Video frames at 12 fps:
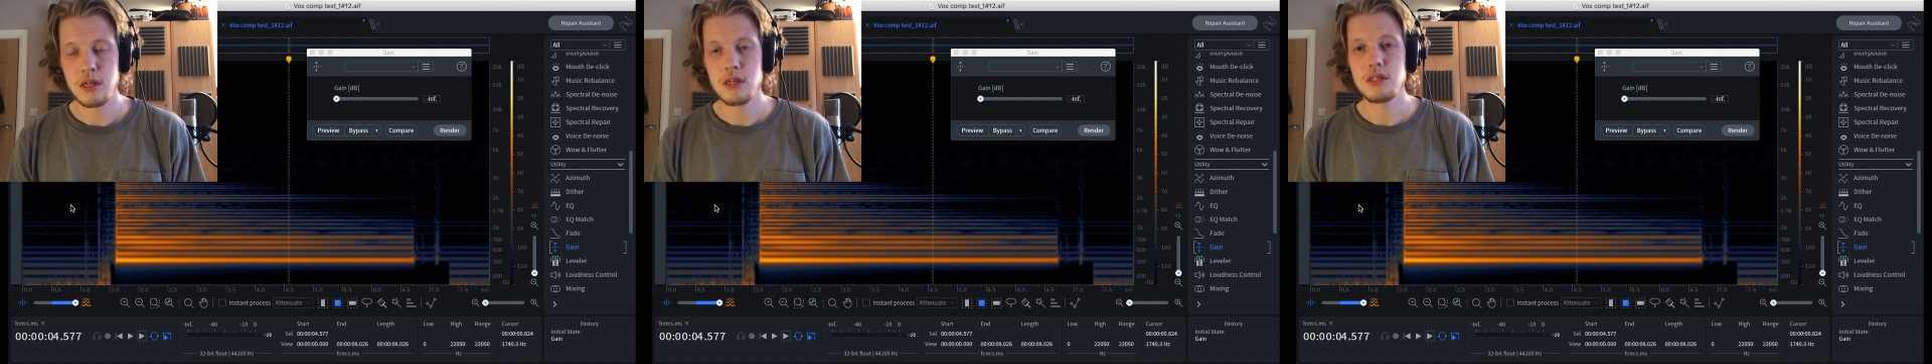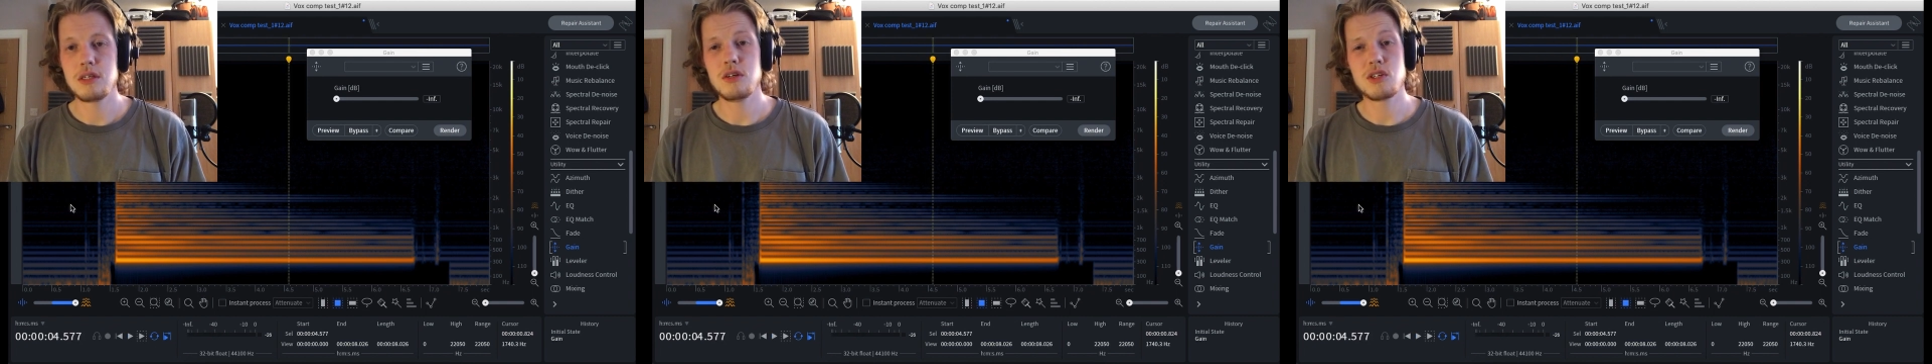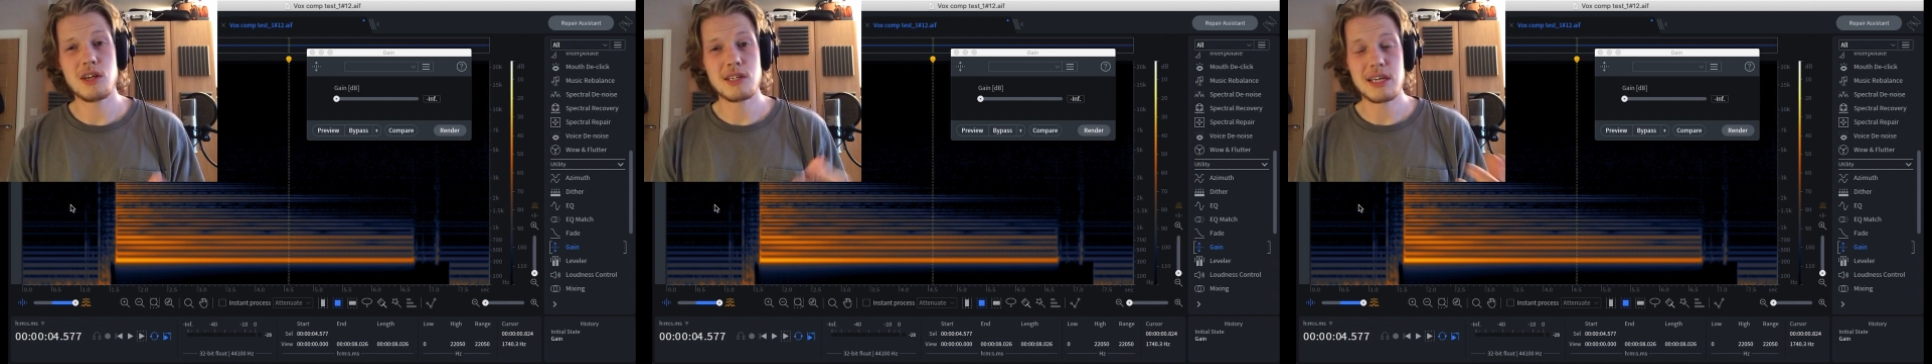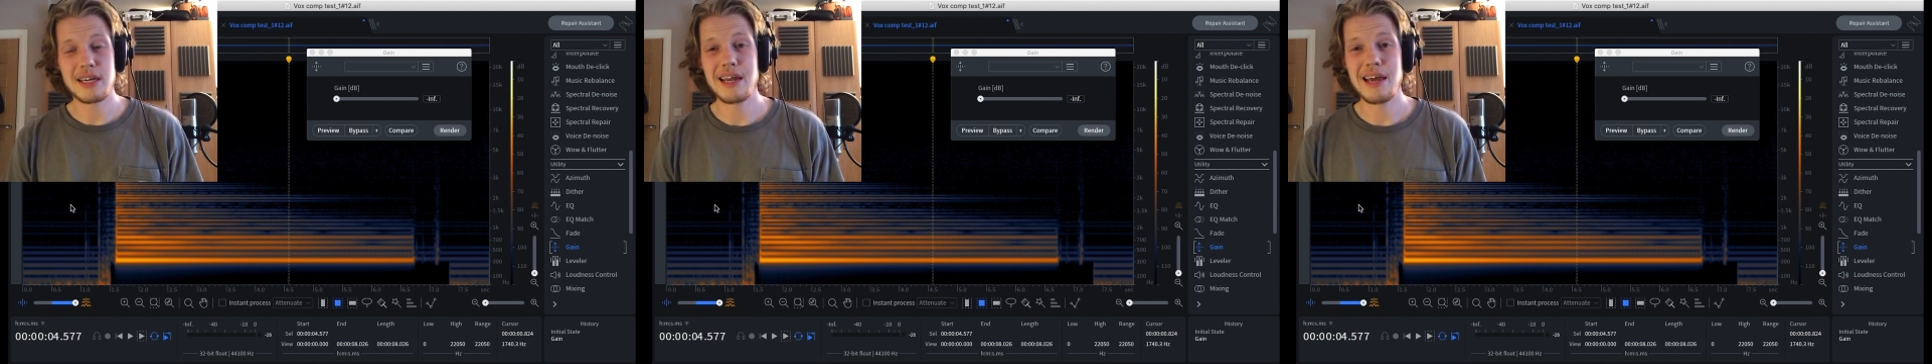still sounds
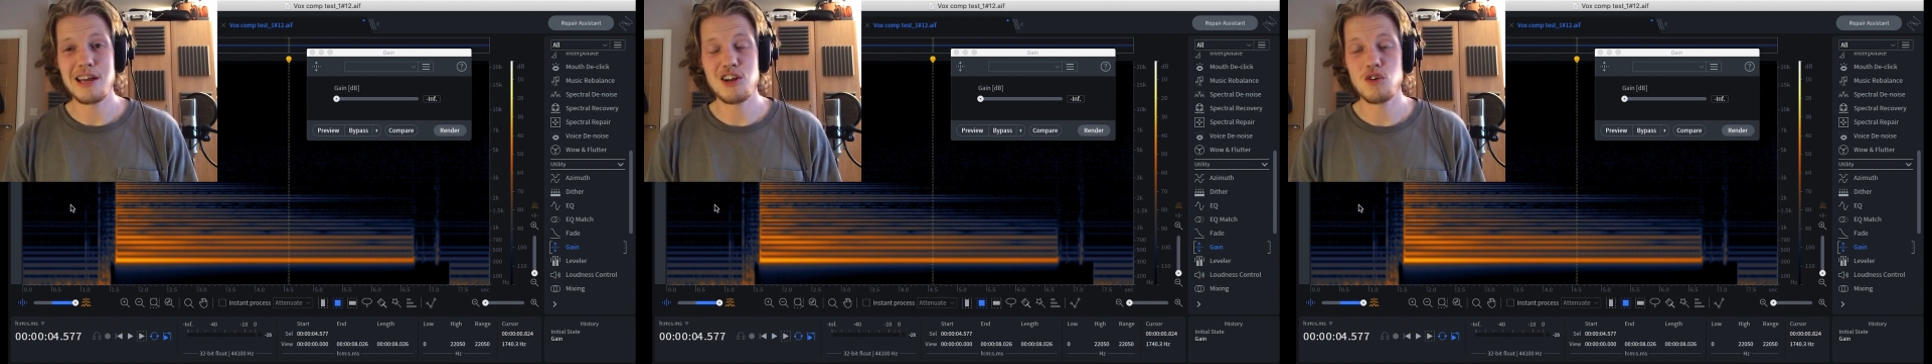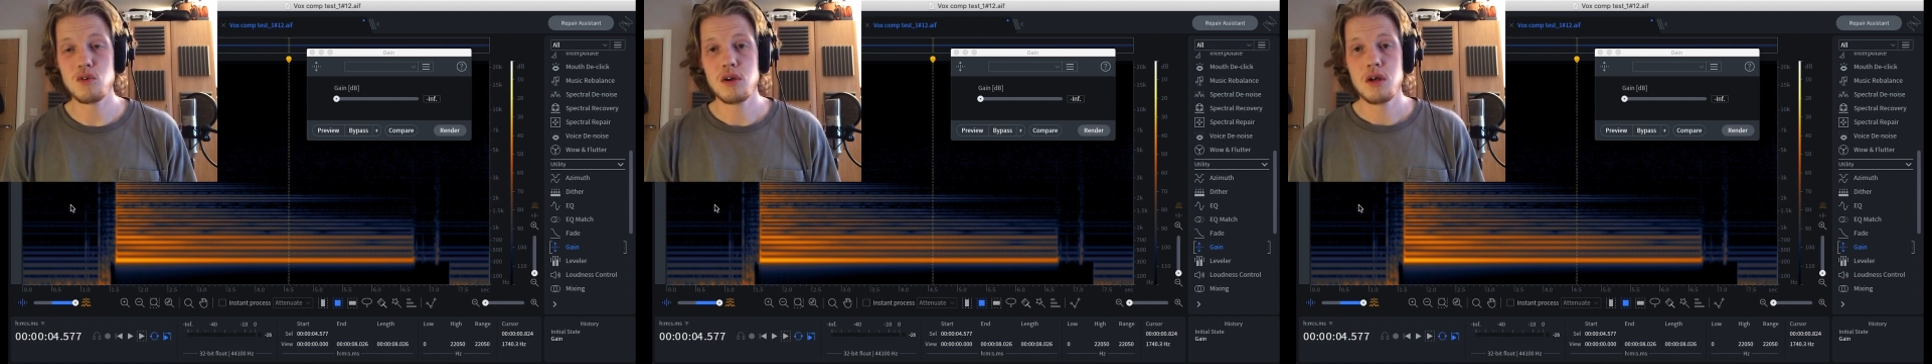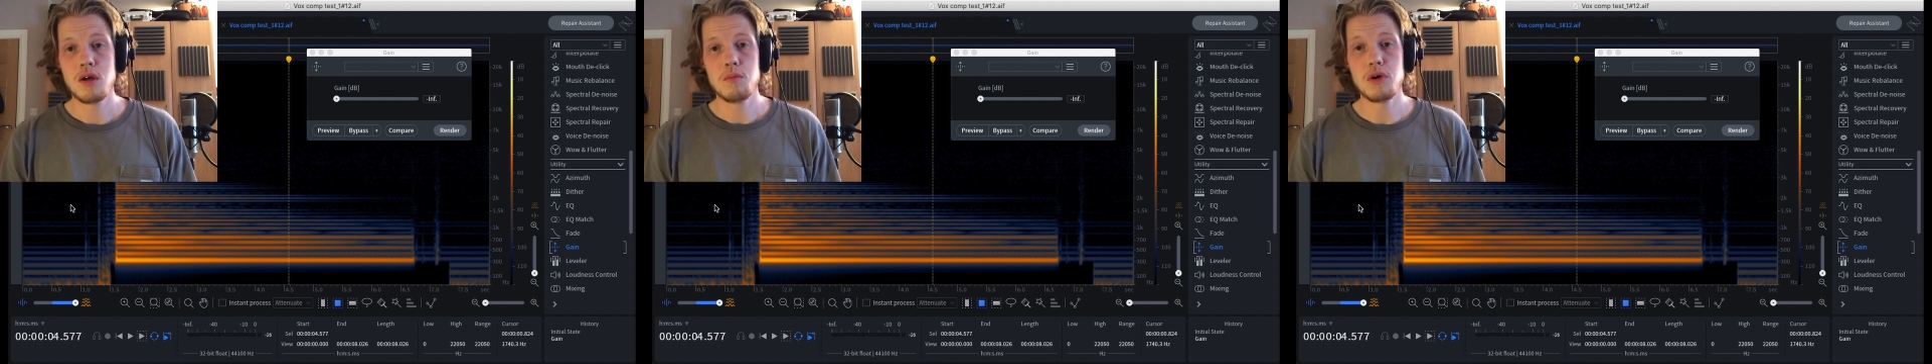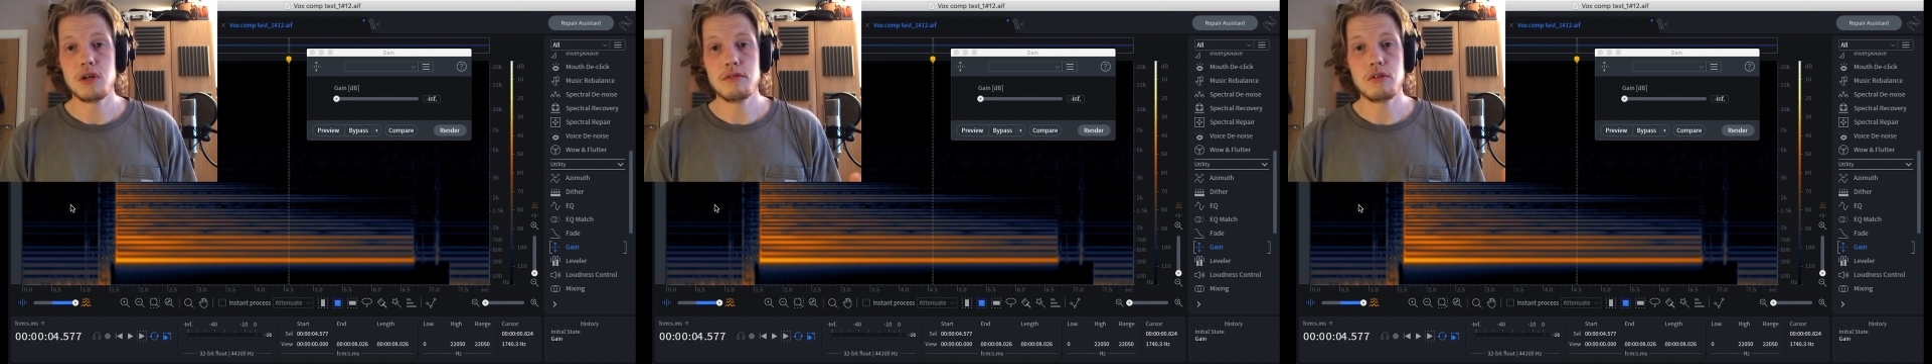like an A note,
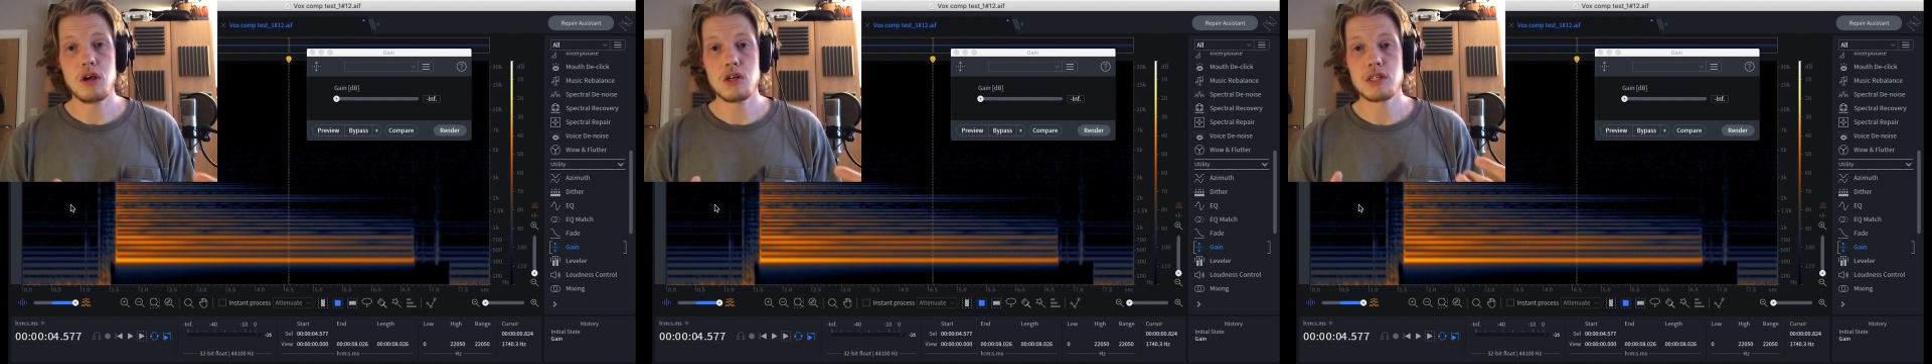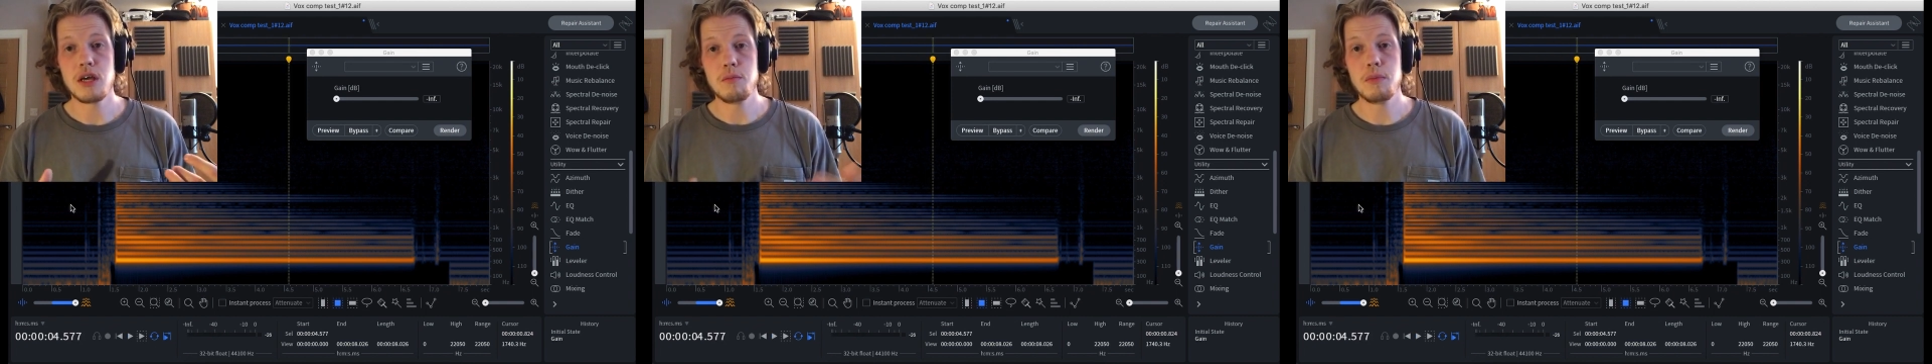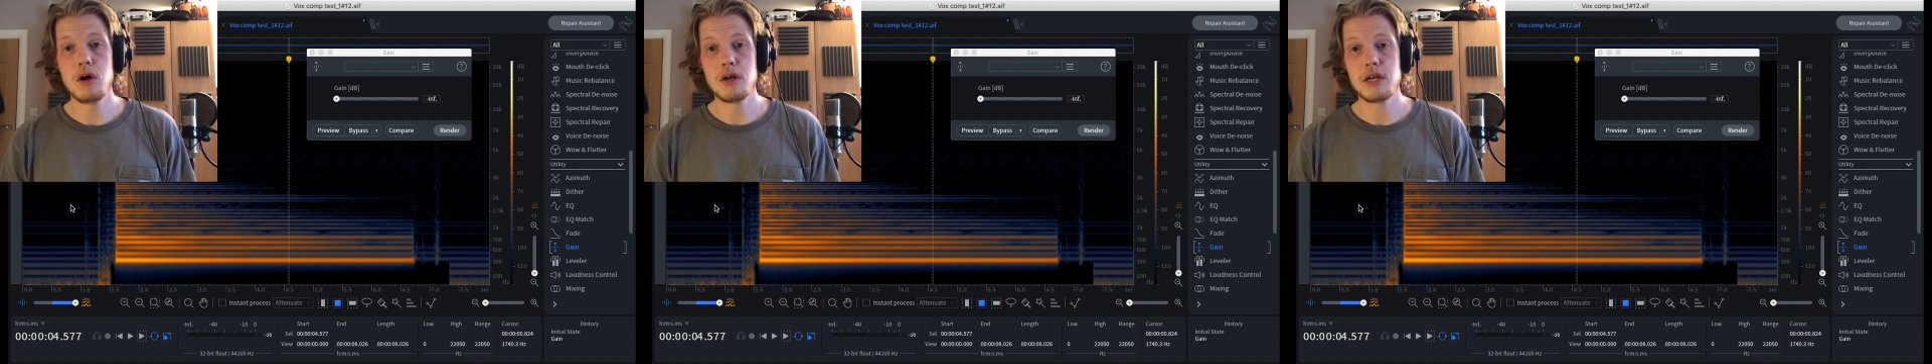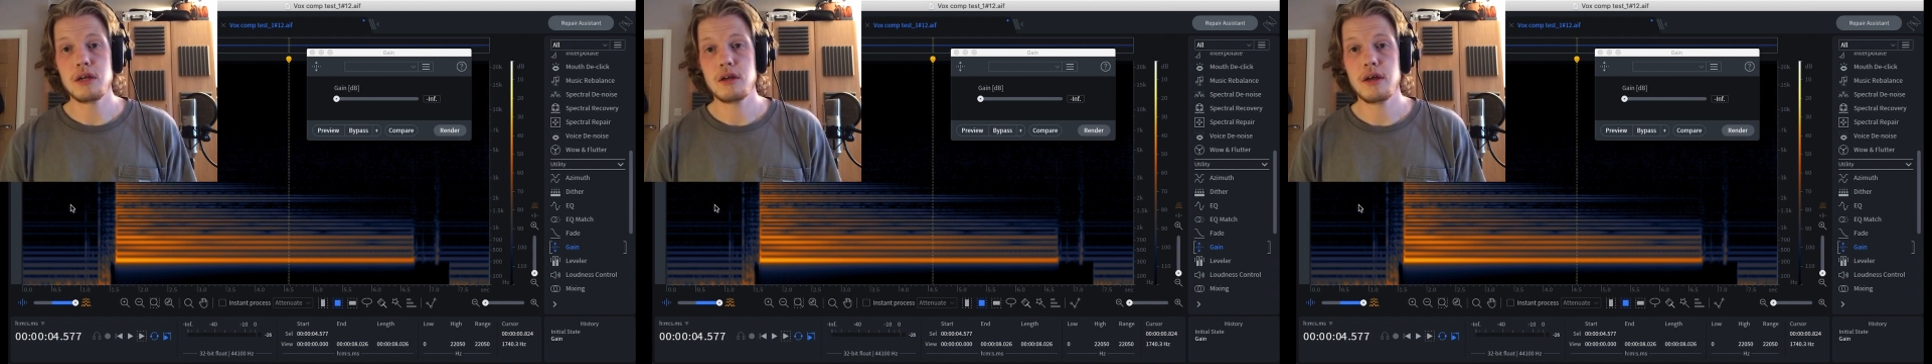but you've lost that body,